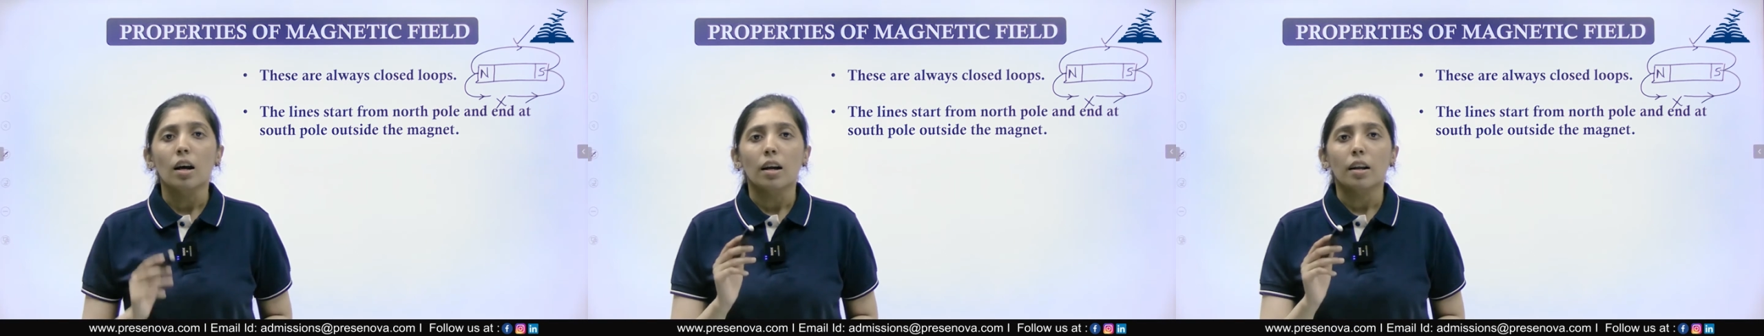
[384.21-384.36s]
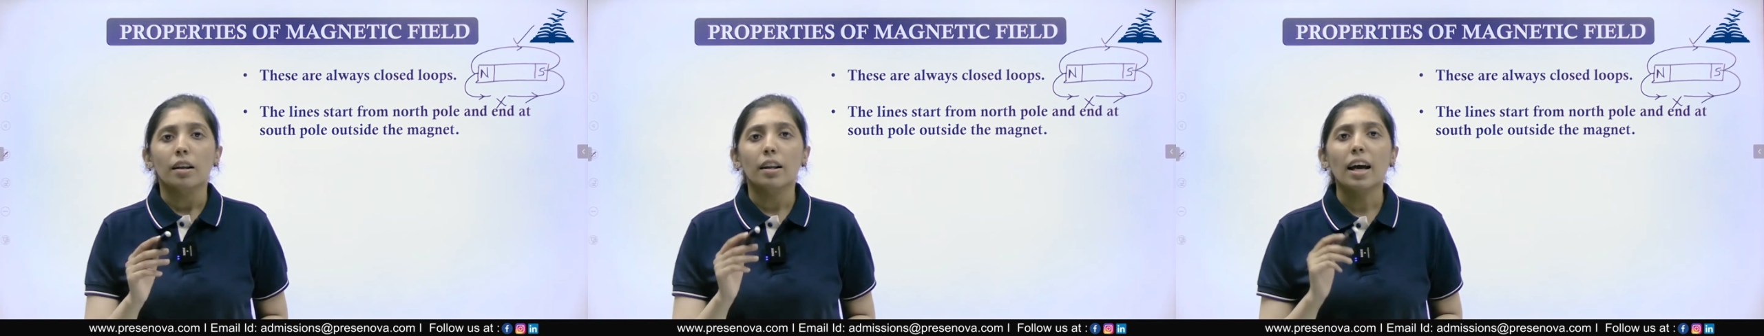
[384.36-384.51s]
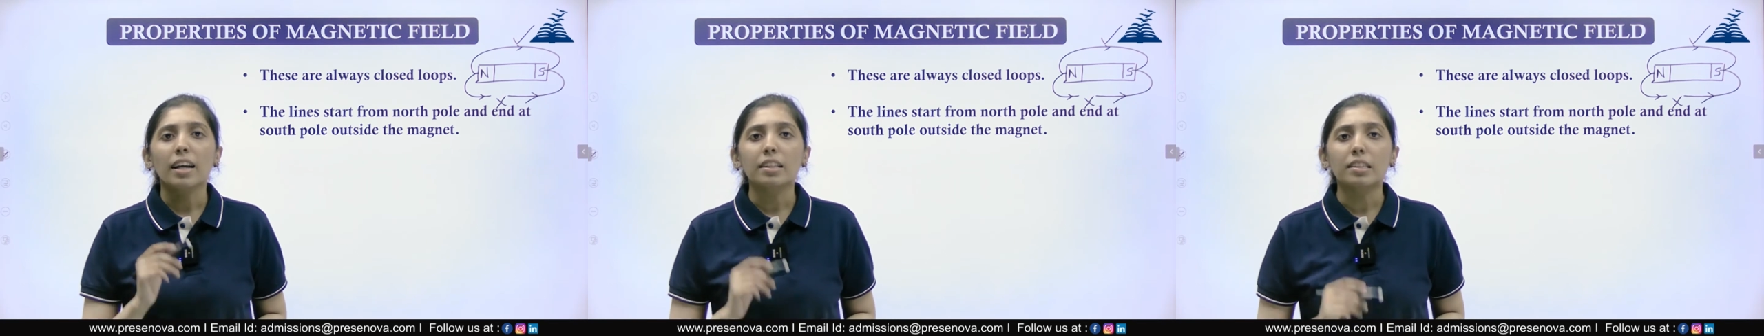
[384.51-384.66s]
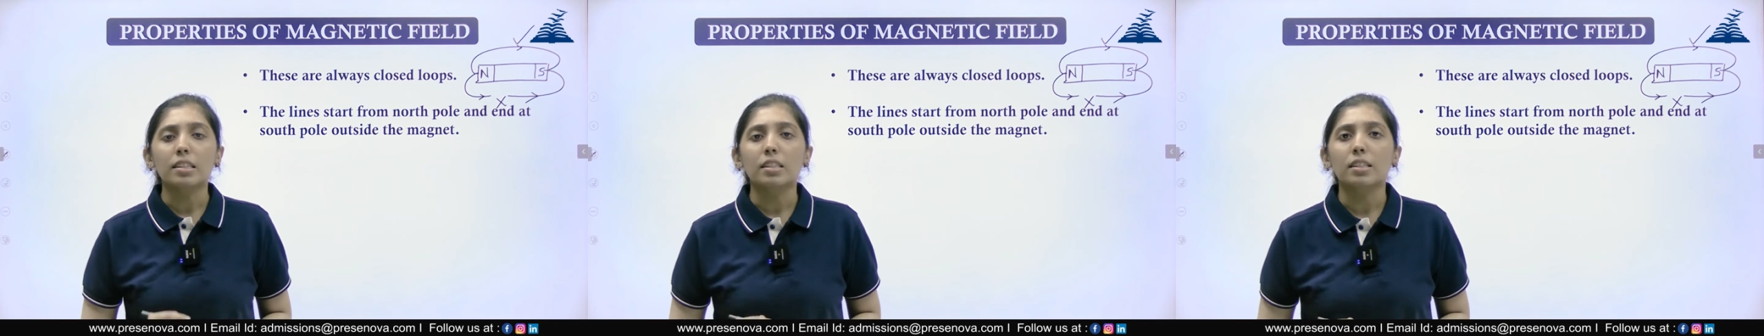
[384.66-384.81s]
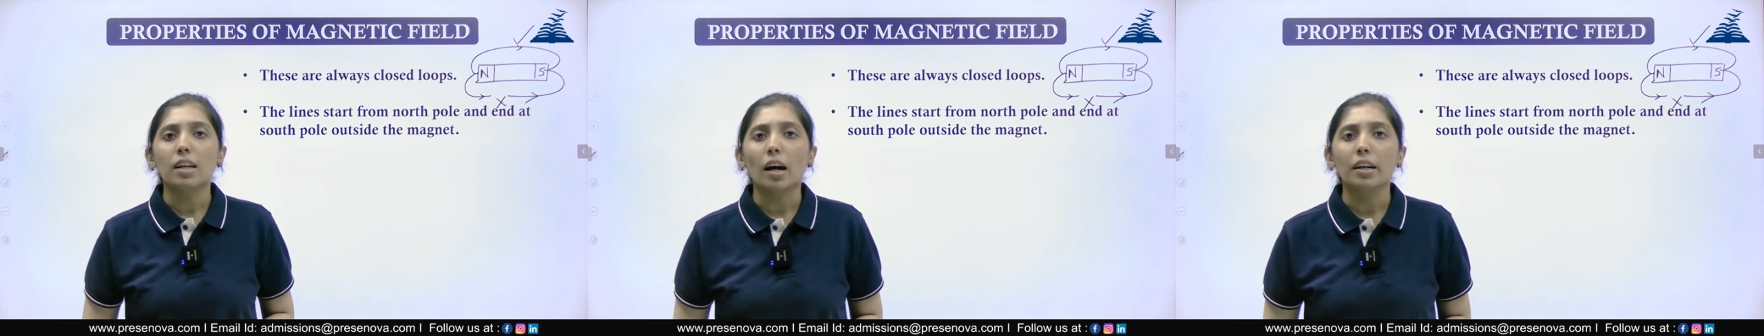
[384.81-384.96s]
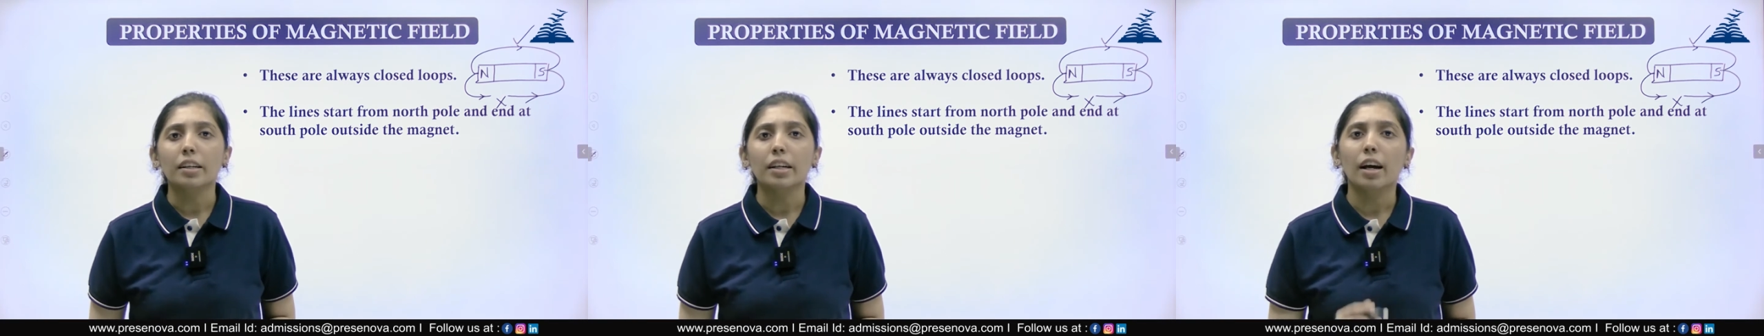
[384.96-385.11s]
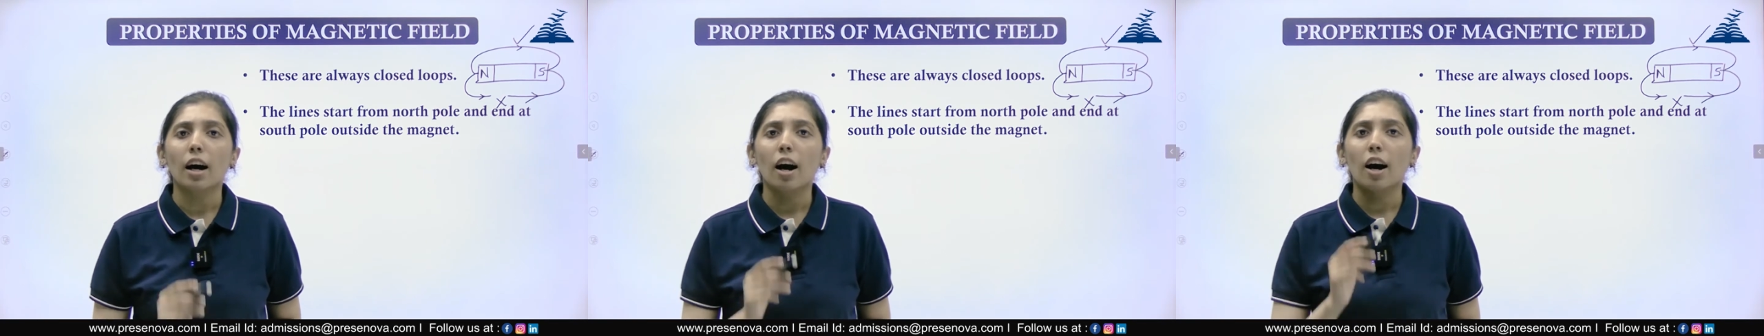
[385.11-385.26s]
Let's
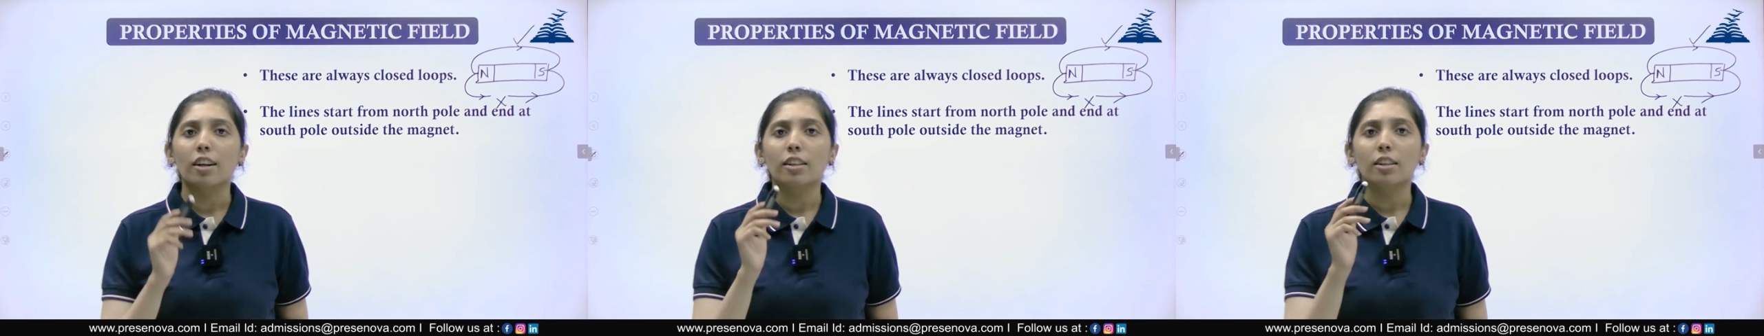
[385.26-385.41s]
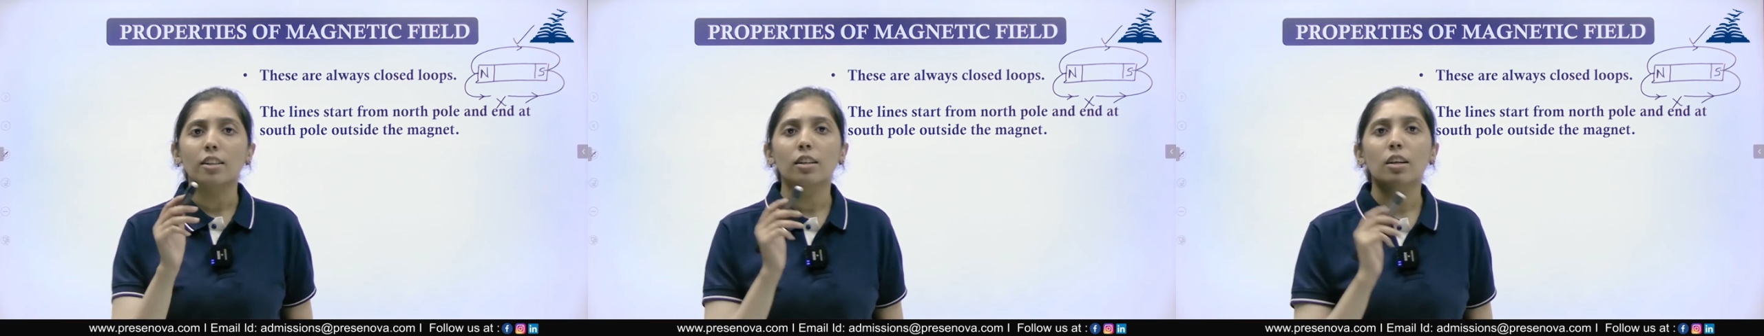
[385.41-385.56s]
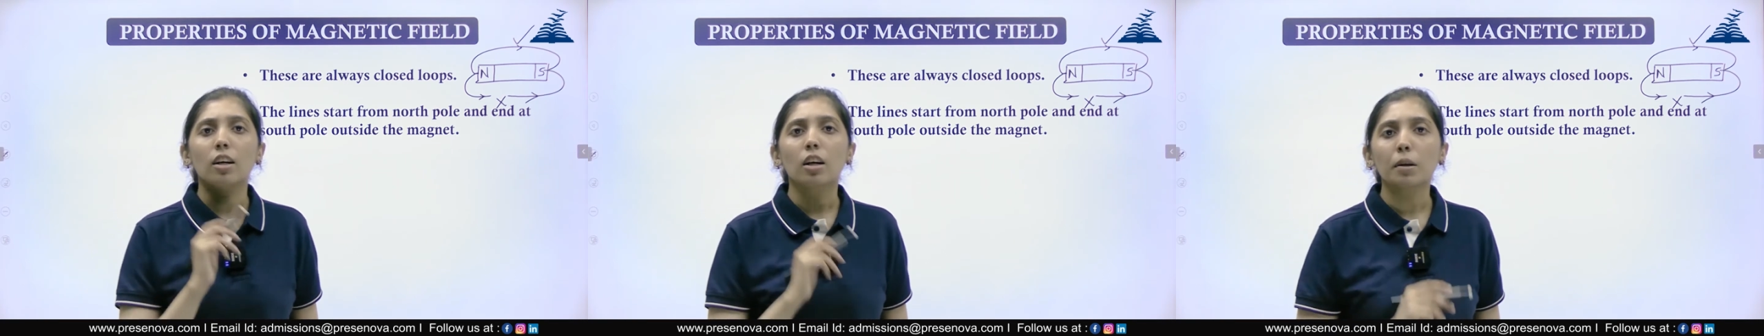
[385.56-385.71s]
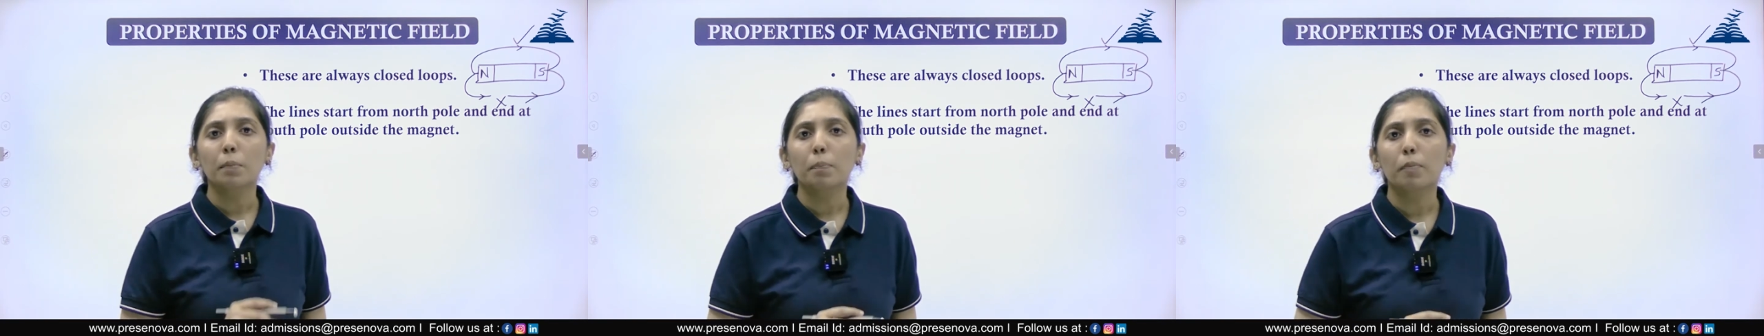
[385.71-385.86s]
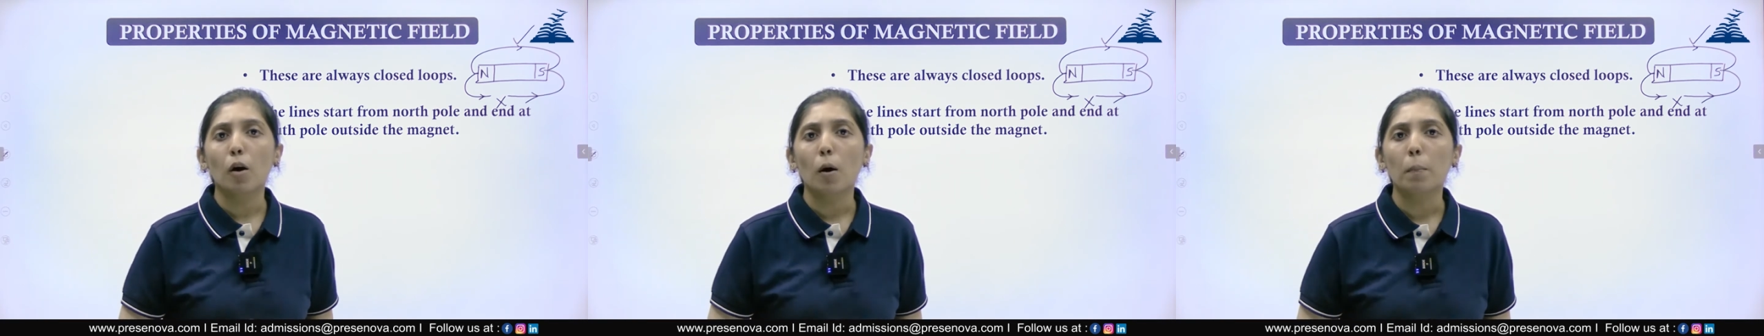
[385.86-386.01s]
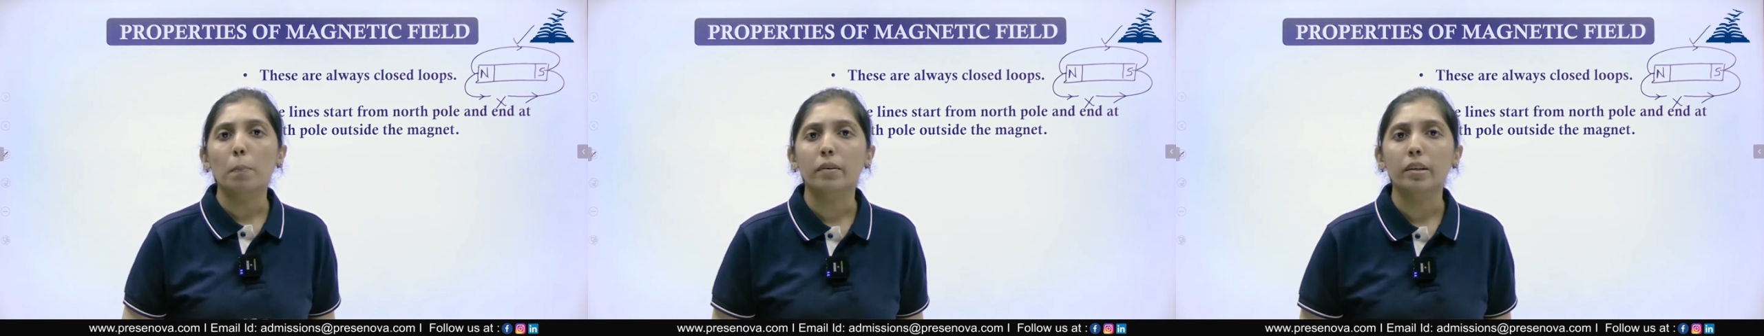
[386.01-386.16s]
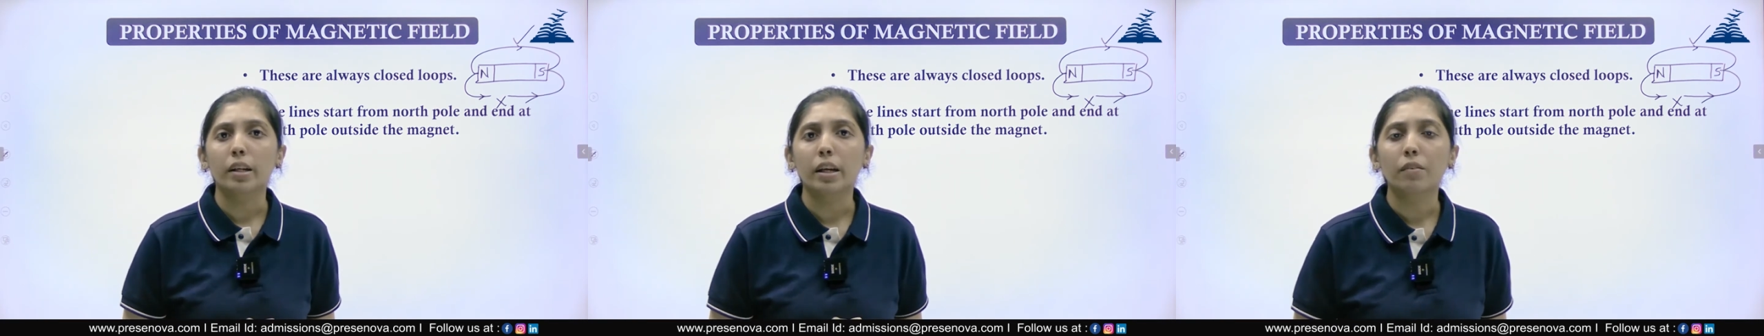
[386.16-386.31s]
study our third
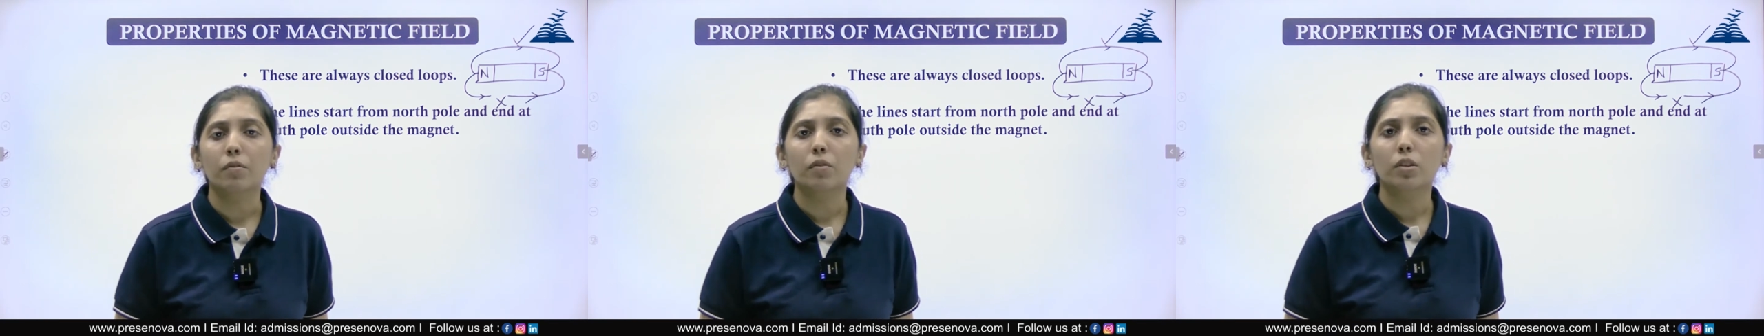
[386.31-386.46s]
property,